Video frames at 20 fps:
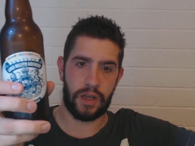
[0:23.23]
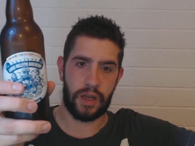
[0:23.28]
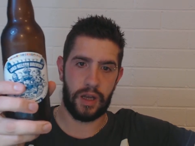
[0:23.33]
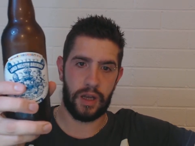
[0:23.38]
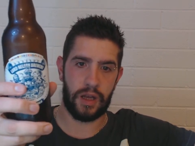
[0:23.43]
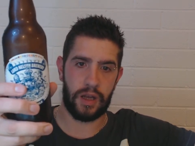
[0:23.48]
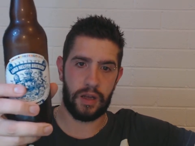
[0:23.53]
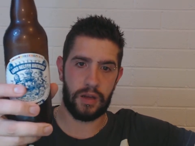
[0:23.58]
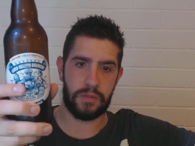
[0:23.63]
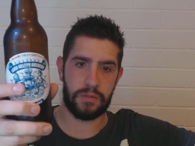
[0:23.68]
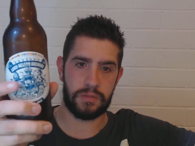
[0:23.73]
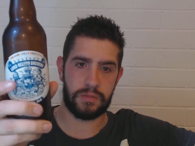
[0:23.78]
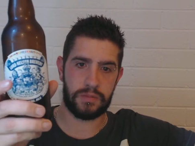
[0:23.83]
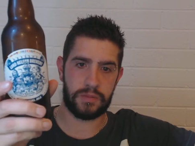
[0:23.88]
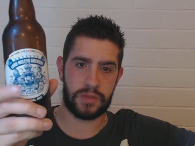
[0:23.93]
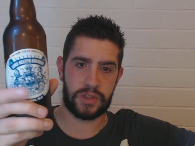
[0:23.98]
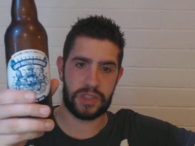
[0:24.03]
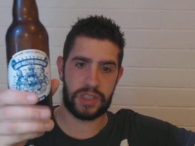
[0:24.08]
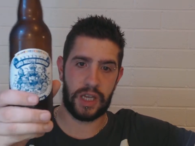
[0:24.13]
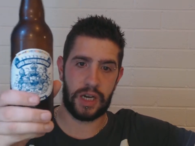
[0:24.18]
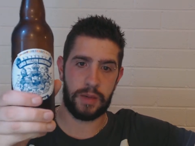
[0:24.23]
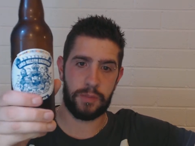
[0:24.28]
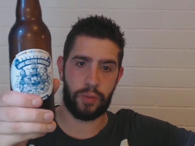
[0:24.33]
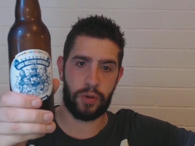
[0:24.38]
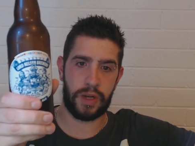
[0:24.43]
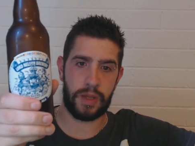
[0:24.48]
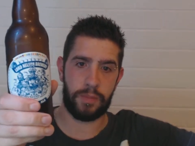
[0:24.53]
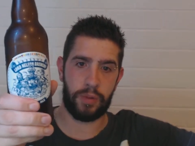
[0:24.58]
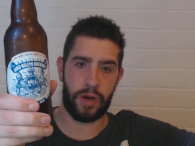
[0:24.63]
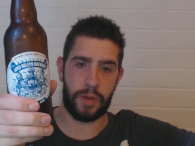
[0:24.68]
Um, it's getting
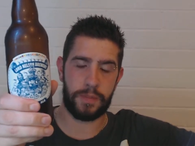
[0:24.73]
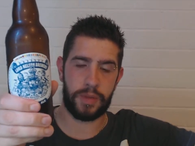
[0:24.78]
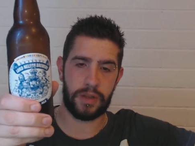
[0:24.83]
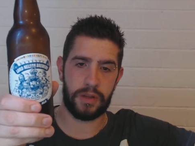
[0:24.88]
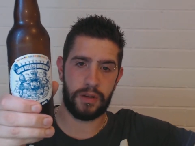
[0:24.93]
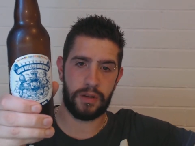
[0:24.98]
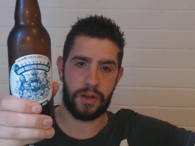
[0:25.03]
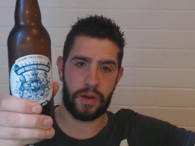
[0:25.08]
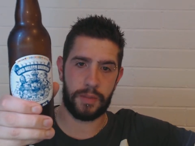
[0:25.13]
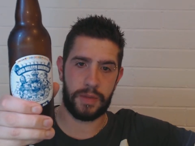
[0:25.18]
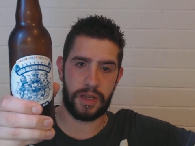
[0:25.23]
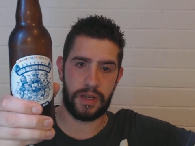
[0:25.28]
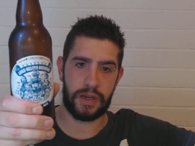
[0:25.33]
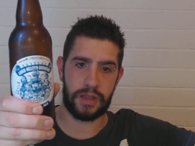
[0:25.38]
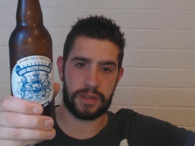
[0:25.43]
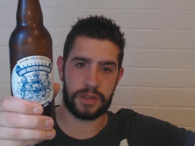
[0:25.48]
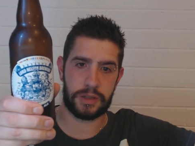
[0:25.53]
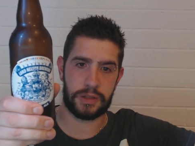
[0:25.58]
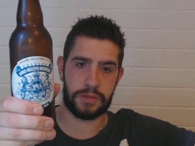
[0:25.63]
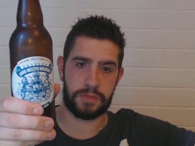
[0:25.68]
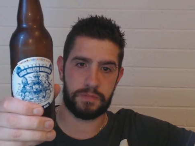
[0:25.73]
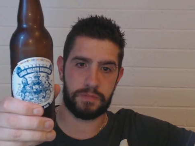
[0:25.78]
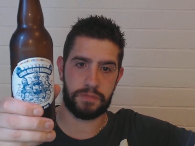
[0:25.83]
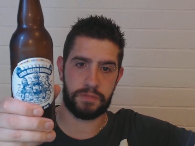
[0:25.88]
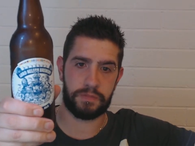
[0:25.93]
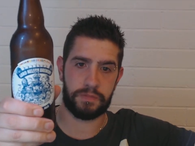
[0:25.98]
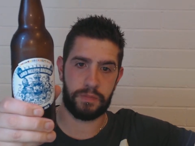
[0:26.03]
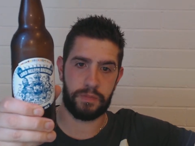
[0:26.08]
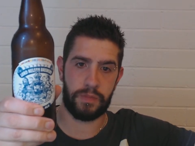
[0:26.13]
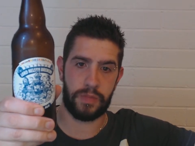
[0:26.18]
pretty popular. I mean, it's
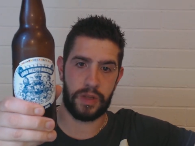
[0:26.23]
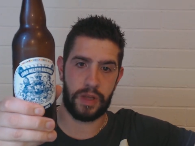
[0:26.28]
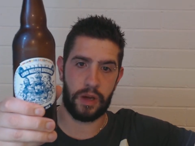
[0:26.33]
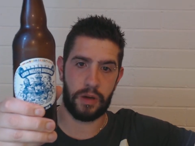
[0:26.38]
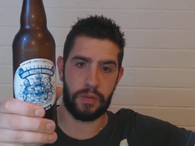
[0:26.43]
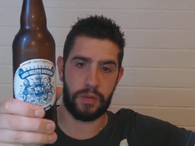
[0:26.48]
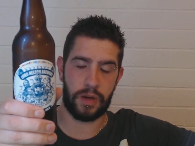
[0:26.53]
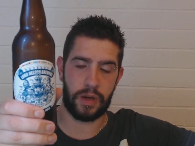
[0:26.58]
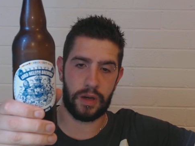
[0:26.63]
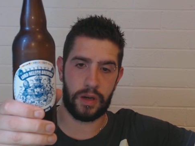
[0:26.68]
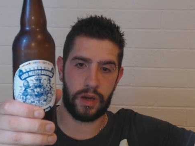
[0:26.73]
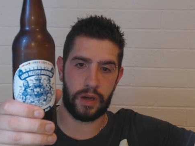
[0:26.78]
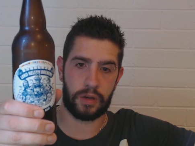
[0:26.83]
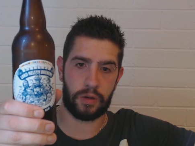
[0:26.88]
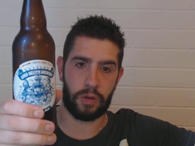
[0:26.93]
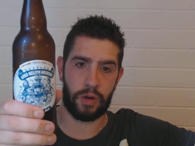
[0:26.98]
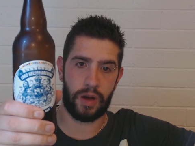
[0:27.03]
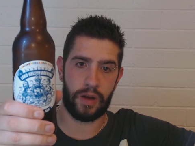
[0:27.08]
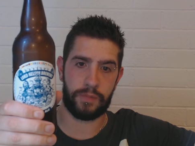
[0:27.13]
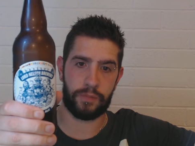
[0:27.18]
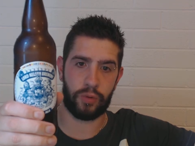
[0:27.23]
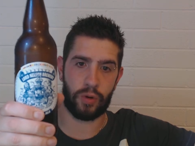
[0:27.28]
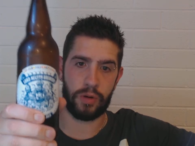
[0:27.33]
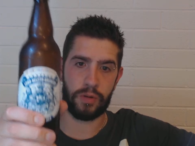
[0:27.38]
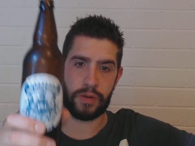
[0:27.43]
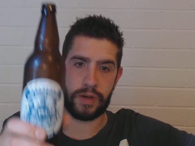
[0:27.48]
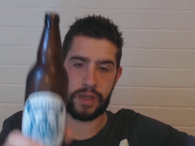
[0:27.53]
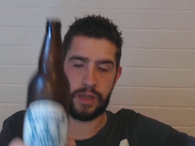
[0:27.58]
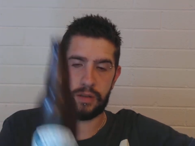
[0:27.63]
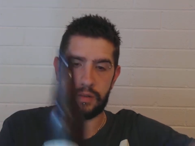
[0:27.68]
you know a, a craft
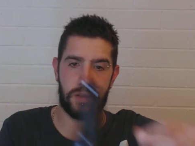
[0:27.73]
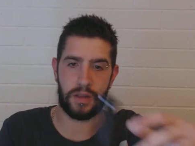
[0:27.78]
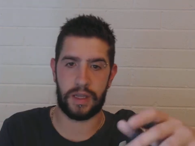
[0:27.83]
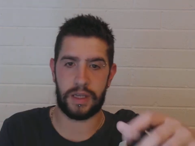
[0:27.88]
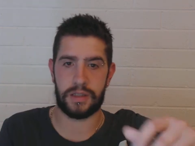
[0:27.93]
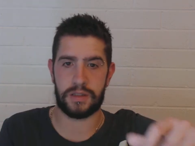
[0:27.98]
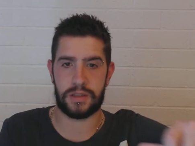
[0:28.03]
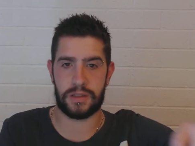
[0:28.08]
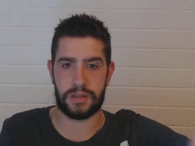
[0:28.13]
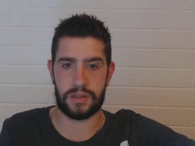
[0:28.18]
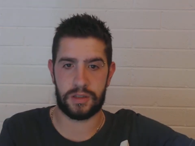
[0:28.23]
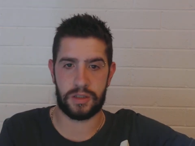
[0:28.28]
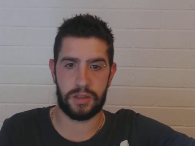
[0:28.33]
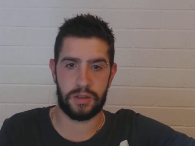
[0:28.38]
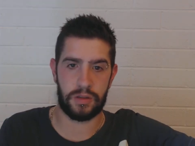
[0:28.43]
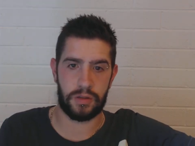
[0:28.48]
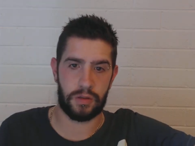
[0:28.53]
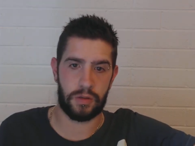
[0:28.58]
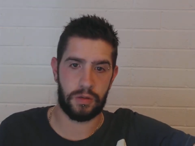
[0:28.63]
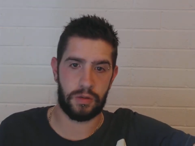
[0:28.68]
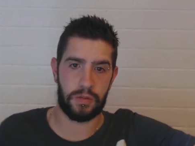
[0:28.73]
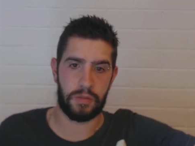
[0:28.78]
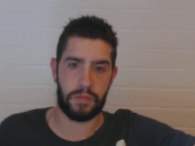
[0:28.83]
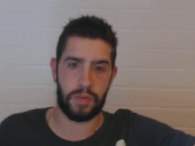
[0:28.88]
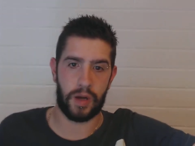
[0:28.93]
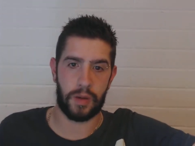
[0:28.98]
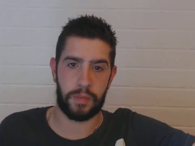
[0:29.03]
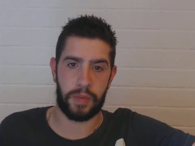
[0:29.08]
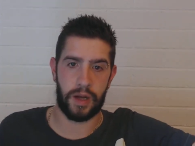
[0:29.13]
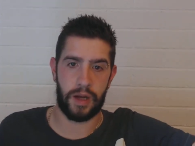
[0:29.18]
brewery linked to
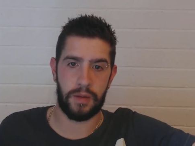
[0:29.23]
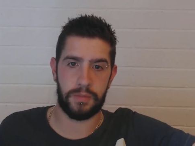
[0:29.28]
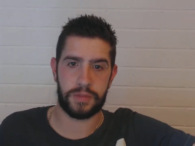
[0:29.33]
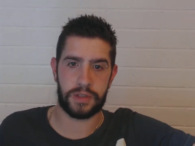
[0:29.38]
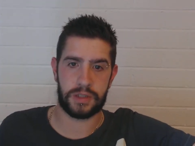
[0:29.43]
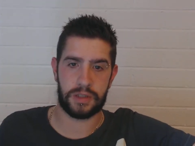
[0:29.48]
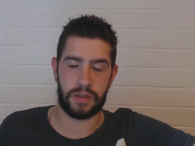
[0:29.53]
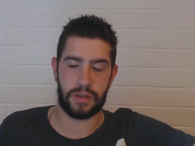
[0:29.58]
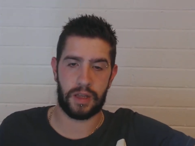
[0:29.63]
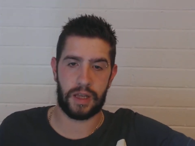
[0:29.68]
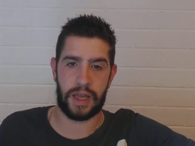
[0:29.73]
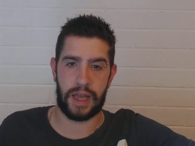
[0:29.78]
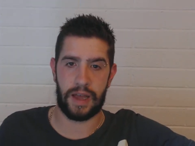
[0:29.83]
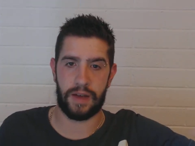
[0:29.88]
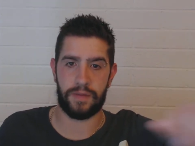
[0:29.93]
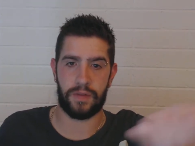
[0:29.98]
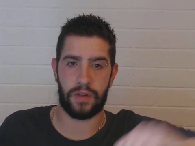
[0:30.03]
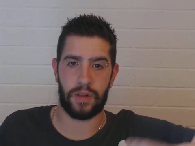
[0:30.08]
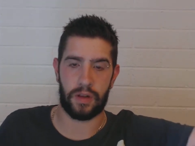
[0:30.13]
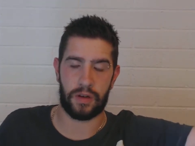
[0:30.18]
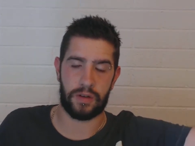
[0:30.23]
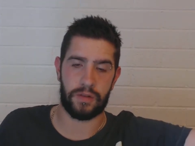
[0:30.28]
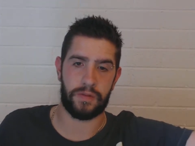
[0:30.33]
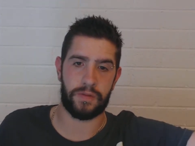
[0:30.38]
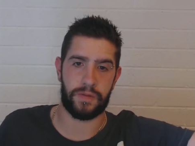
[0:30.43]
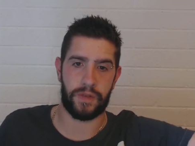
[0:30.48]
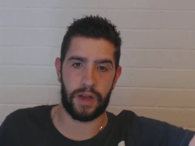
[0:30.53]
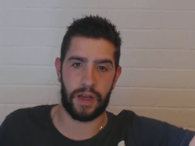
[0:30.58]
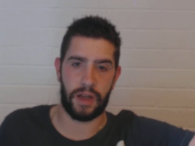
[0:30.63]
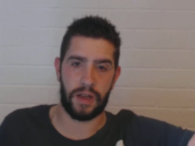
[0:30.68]
a pub, so they have a lot
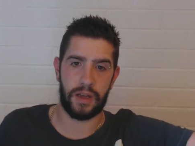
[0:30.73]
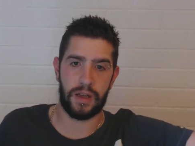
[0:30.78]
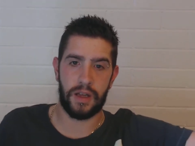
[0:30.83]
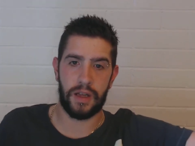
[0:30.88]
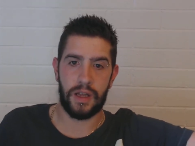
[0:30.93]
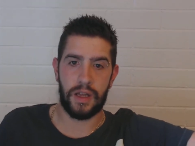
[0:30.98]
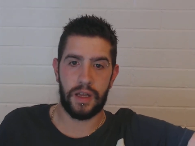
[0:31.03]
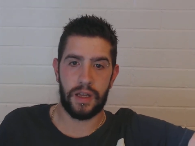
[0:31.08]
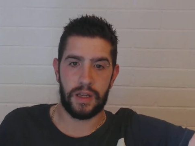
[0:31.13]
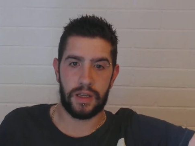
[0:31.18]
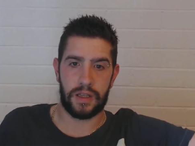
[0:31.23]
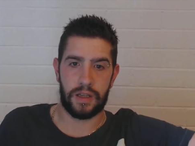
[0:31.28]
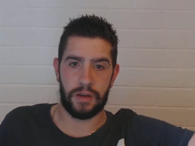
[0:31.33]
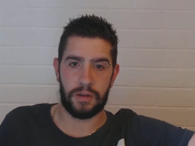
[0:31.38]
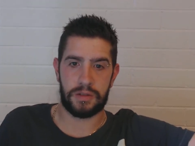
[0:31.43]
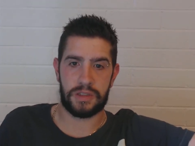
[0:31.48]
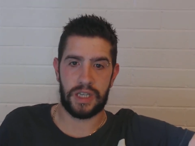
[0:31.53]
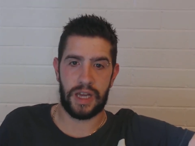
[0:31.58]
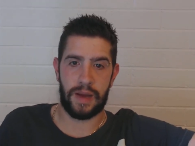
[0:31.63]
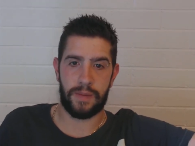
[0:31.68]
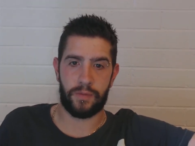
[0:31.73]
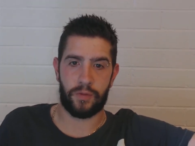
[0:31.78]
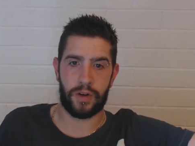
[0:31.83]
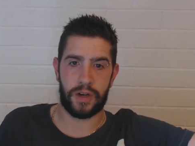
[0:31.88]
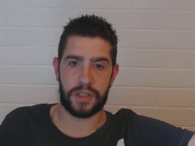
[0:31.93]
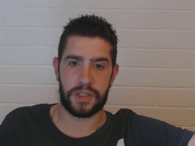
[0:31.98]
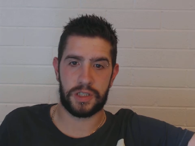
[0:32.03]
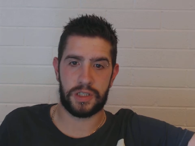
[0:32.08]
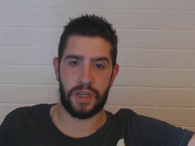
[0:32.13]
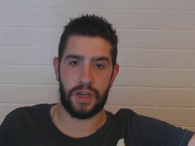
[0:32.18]
of uh, you know tap
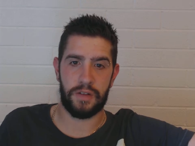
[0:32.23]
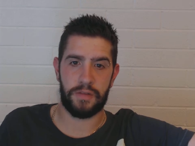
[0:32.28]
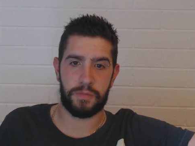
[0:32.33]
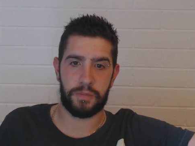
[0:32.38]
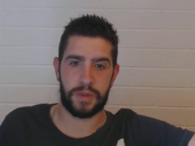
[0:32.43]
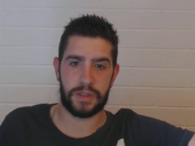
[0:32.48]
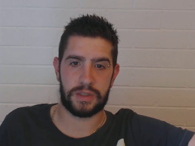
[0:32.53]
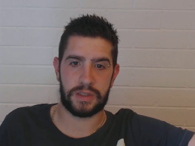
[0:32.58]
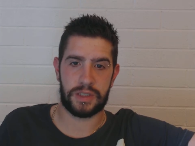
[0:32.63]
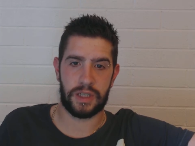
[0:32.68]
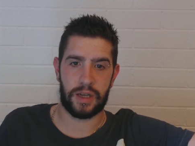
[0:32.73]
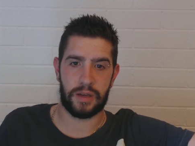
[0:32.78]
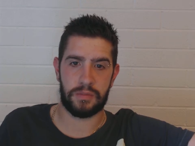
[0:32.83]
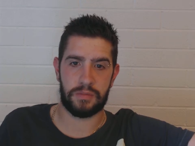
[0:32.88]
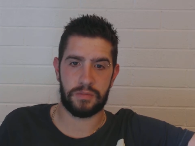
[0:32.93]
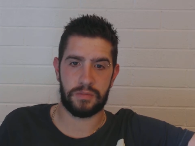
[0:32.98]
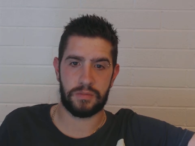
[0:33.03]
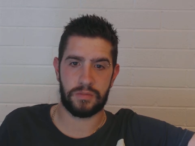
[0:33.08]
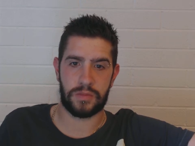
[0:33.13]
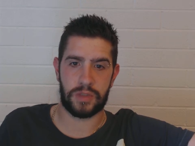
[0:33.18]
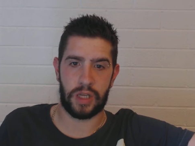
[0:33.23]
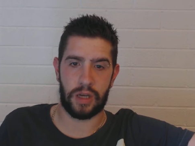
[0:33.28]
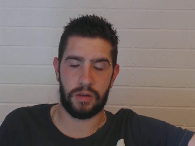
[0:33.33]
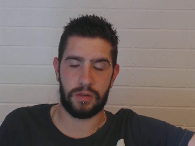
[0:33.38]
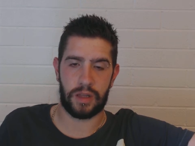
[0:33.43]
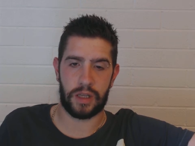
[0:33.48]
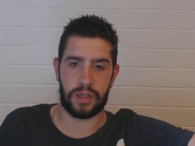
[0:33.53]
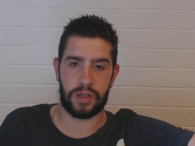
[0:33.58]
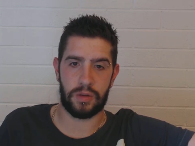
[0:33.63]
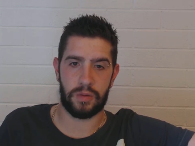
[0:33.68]
fresh stuff, but um, you know
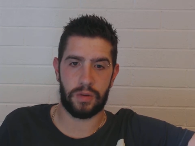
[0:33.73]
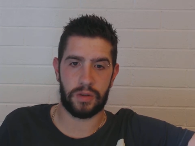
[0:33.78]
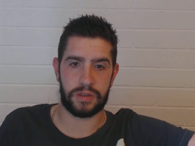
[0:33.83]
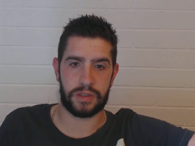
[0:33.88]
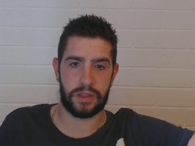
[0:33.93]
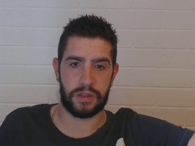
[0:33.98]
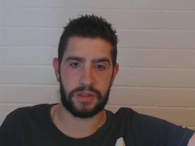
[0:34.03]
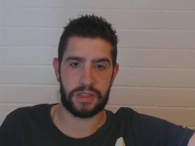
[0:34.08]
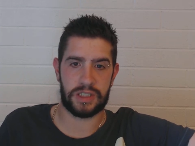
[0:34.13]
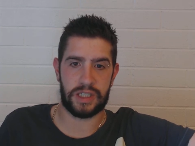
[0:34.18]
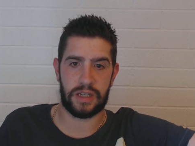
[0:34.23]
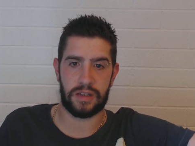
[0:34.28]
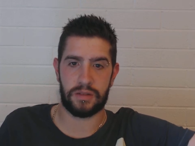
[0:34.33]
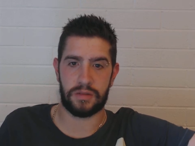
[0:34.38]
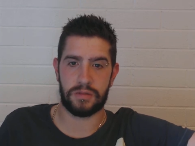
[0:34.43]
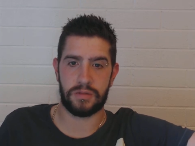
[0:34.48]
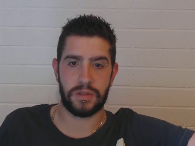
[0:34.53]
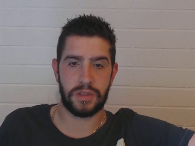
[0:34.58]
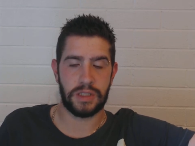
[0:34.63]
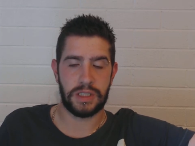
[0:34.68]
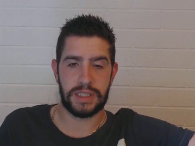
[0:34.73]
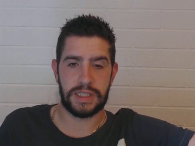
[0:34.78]
they do also sell